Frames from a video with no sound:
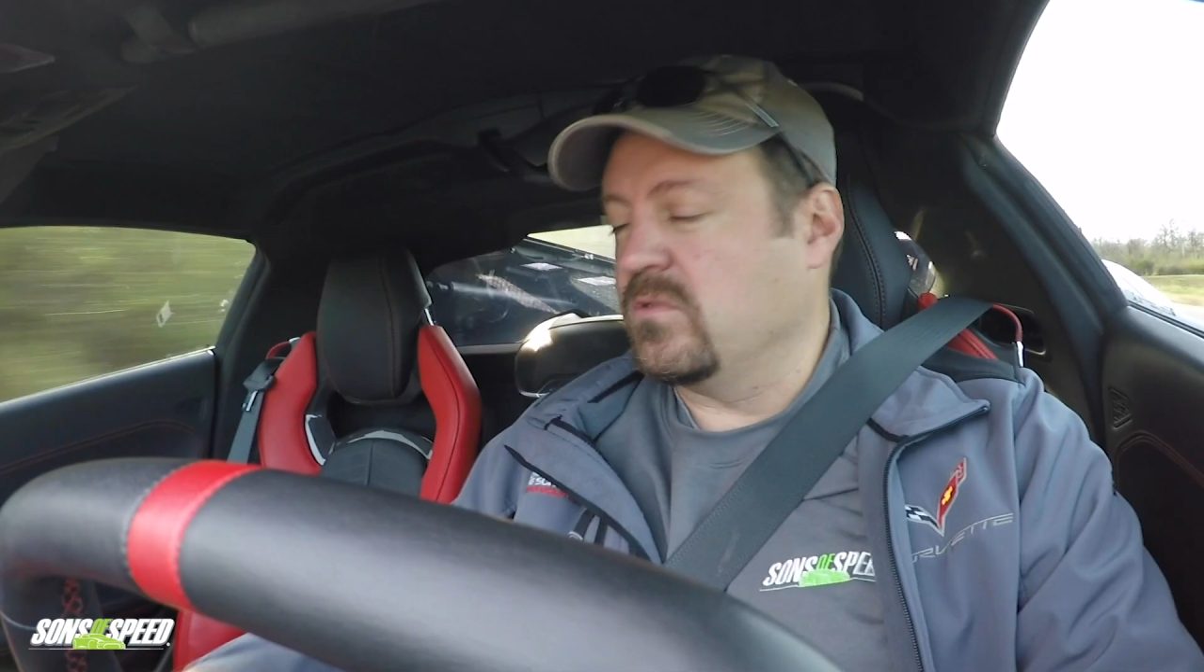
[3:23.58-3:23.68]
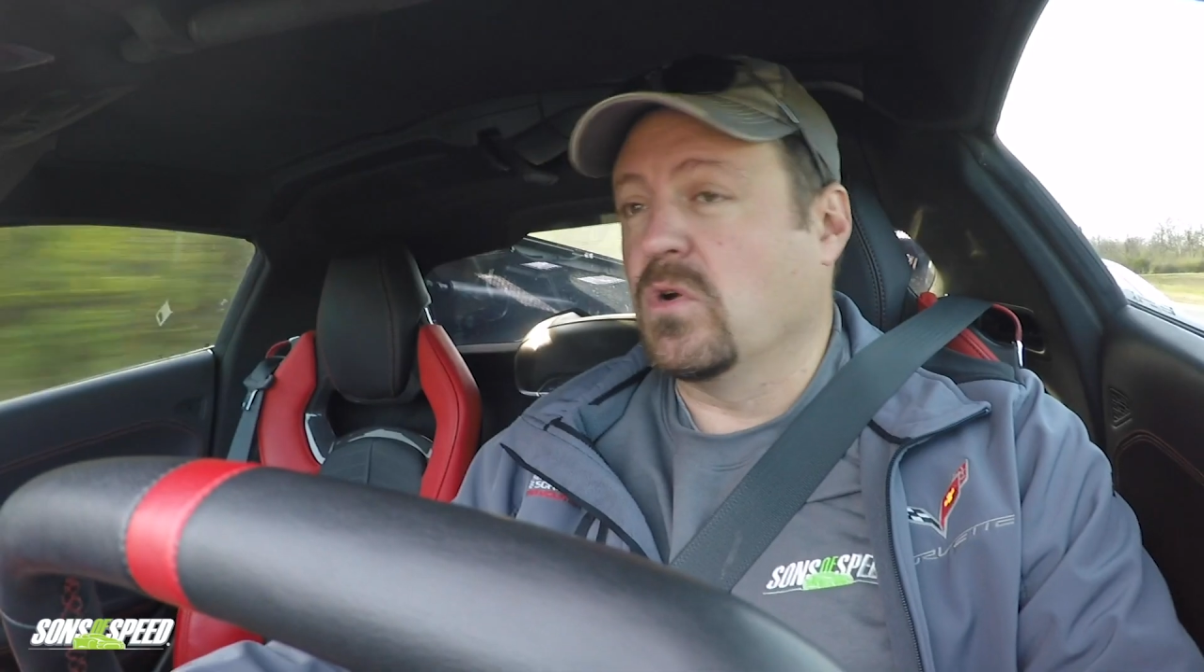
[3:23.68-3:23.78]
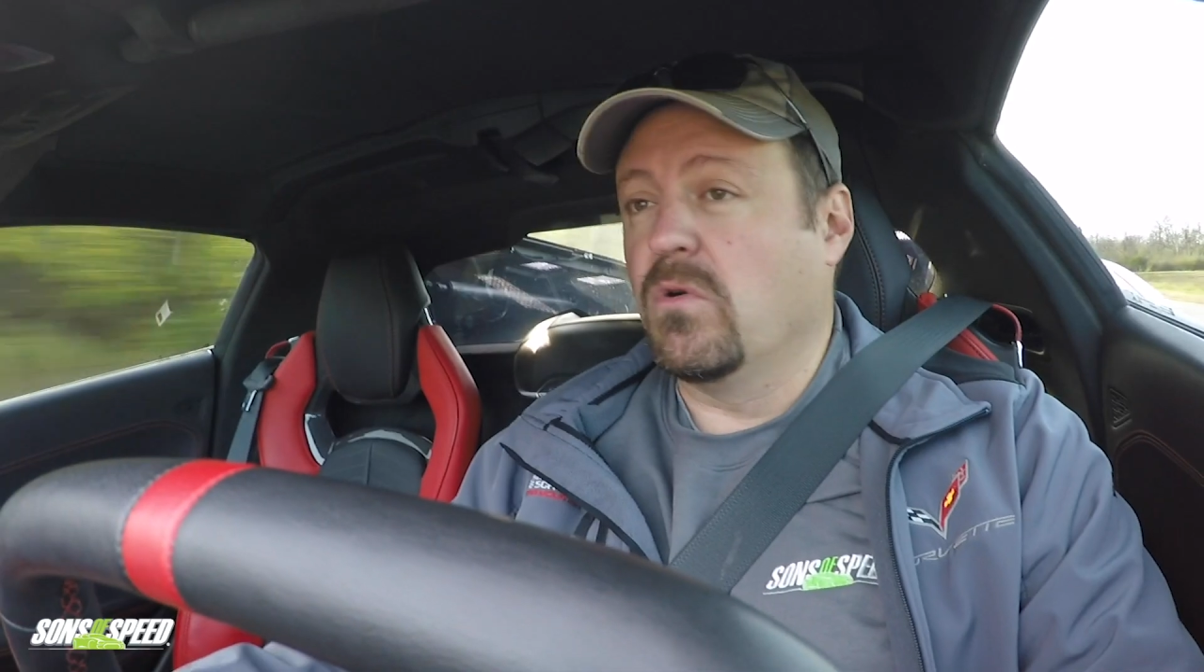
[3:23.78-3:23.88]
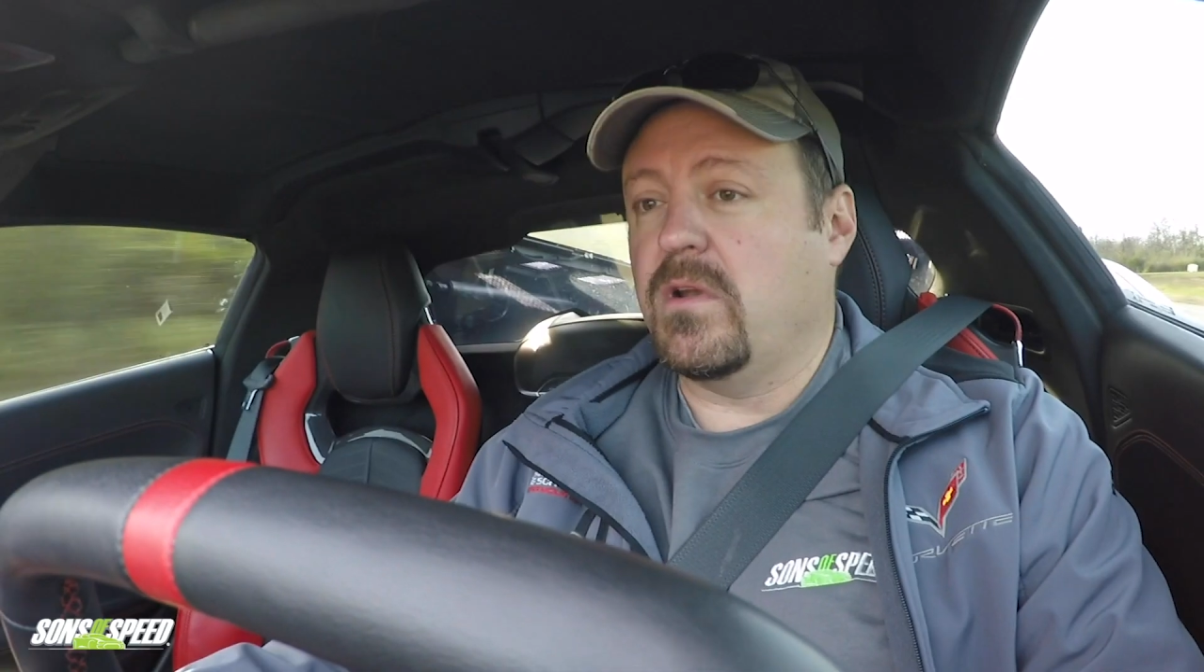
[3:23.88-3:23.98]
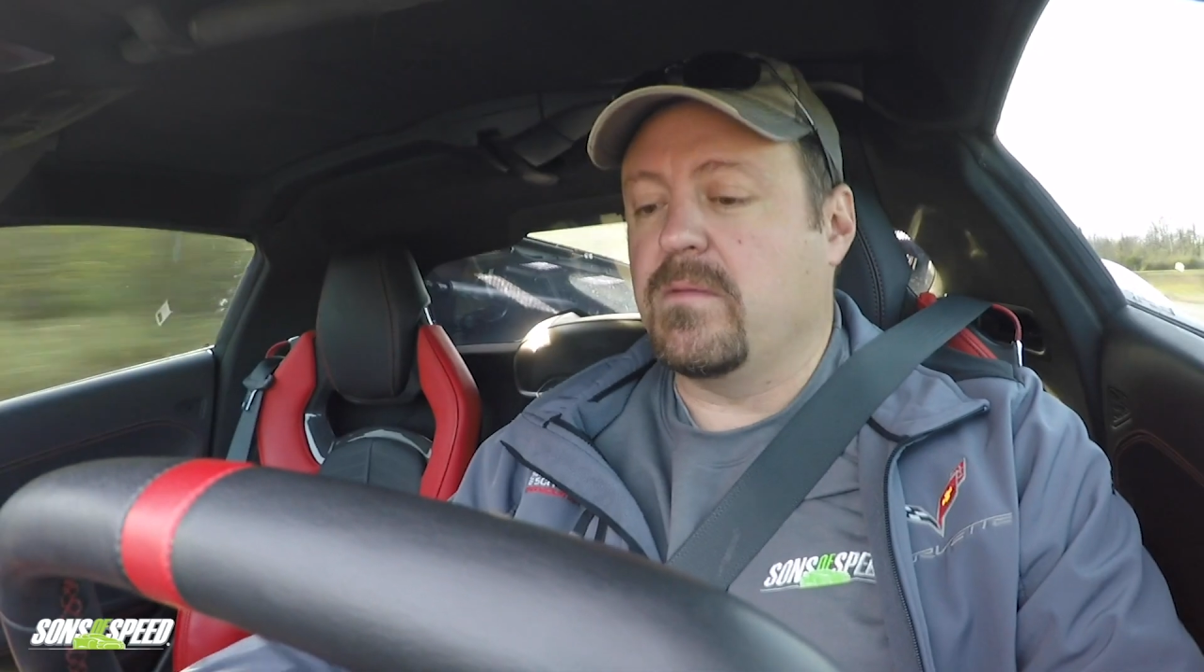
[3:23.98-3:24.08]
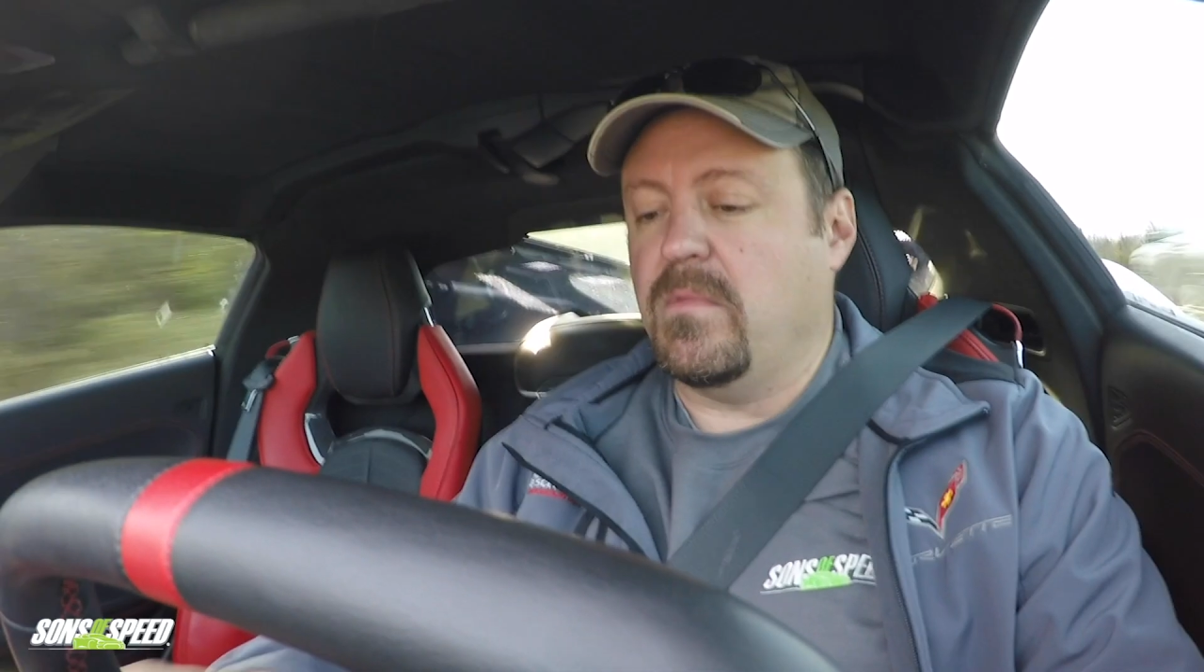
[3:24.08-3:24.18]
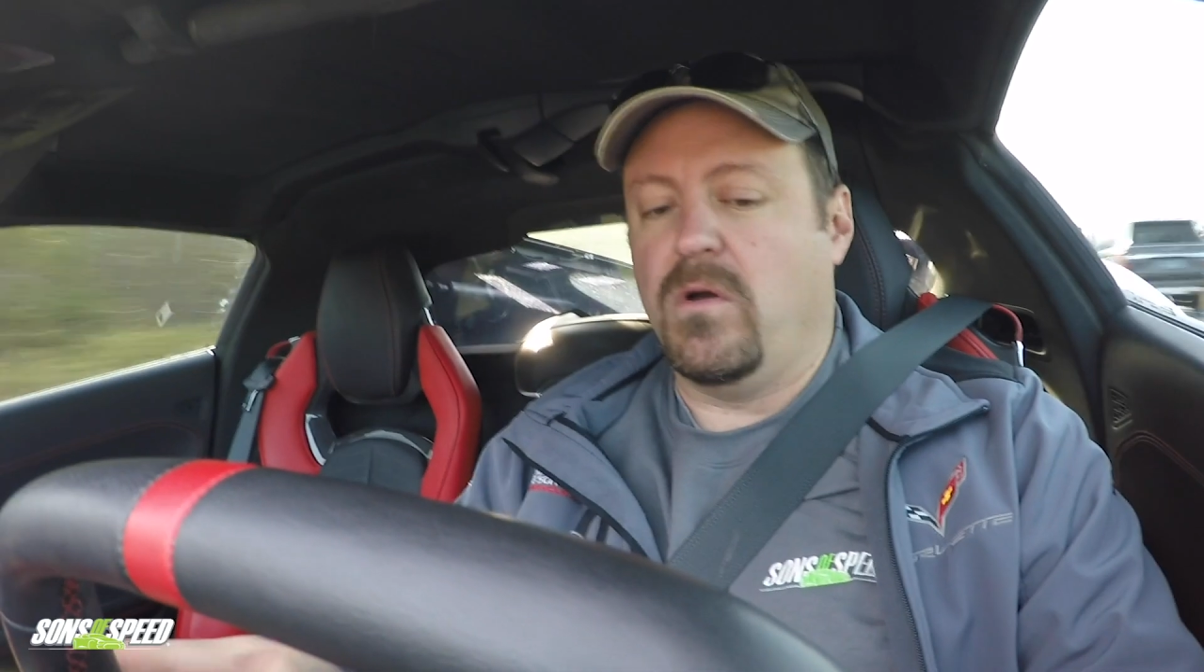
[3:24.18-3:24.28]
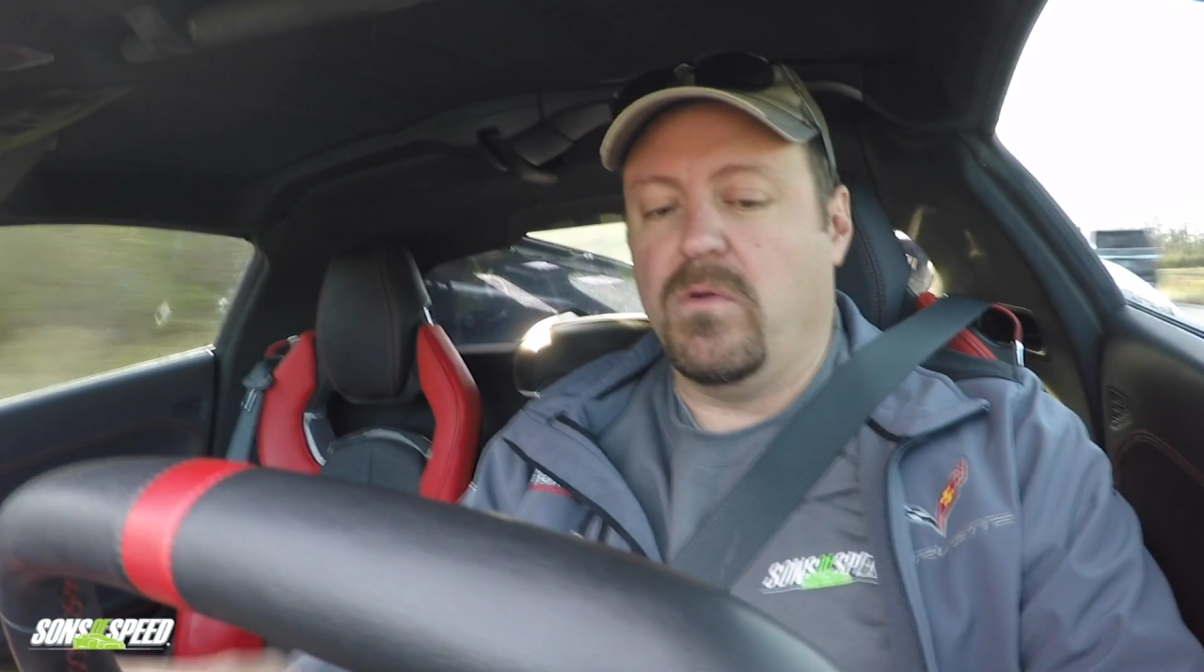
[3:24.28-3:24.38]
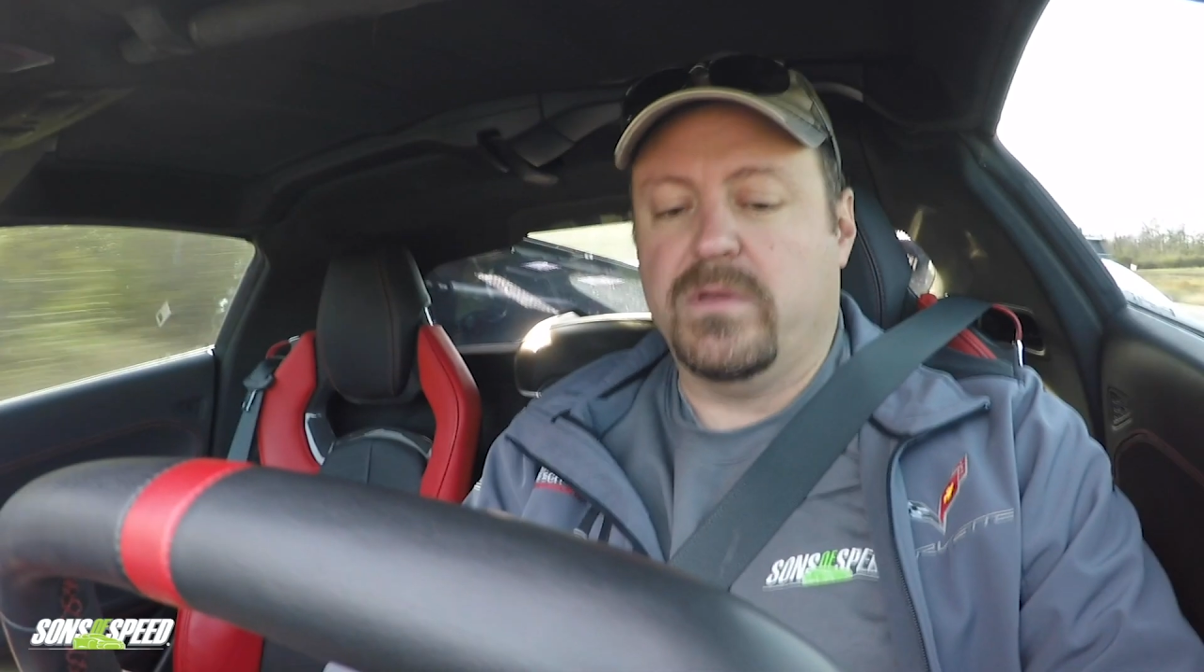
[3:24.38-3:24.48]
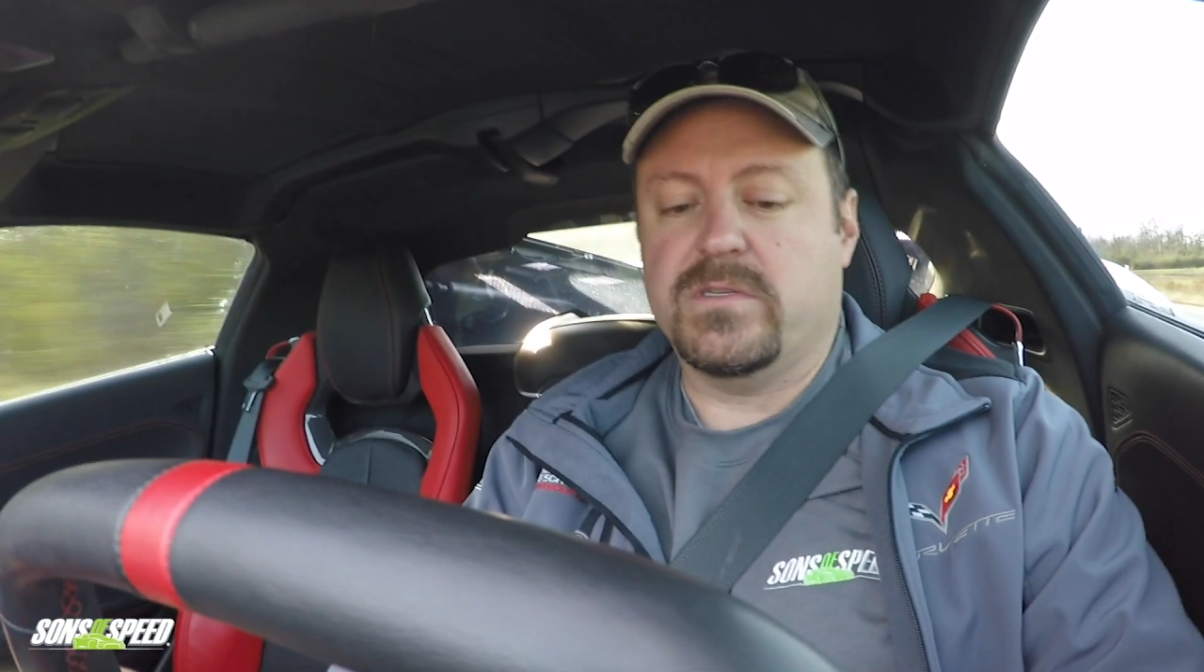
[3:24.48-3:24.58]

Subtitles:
touring mode,